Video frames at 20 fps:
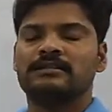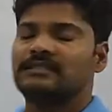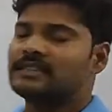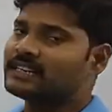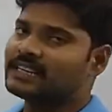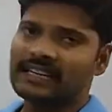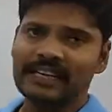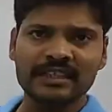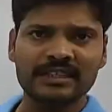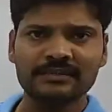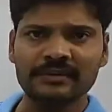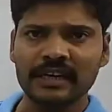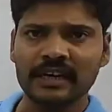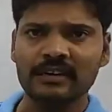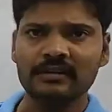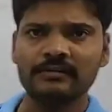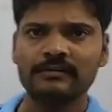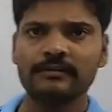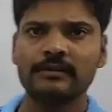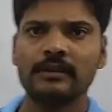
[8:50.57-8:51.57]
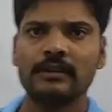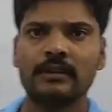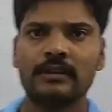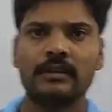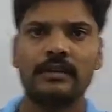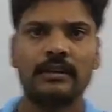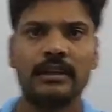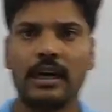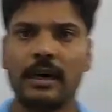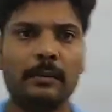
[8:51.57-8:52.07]
Singlets we have,
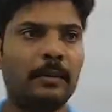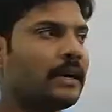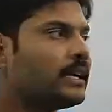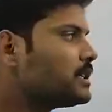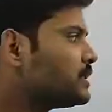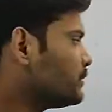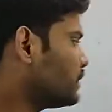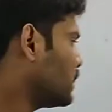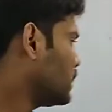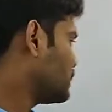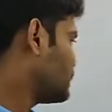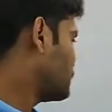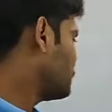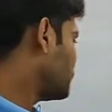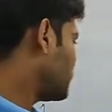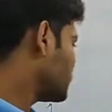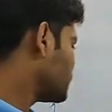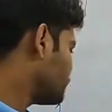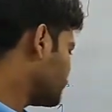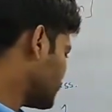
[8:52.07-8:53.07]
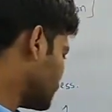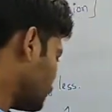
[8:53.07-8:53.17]
doublets we have, triplets